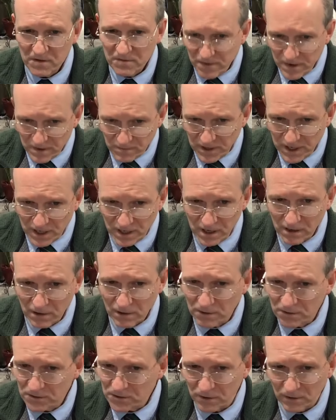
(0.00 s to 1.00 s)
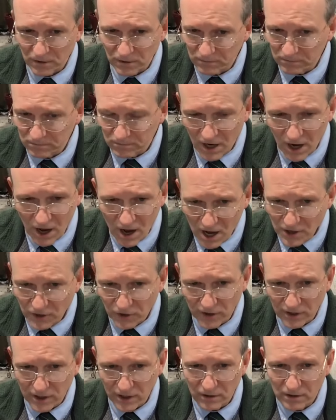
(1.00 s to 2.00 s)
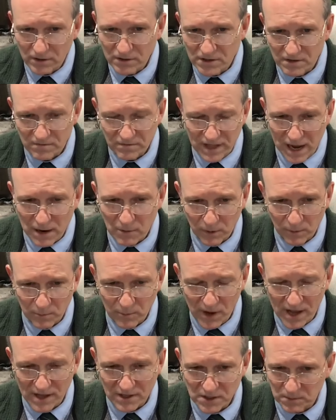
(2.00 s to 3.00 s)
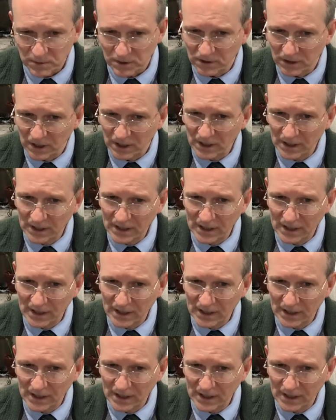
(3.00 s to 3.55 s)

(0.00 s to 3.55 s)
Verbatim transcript: 50 years or 100 years, if that were possible,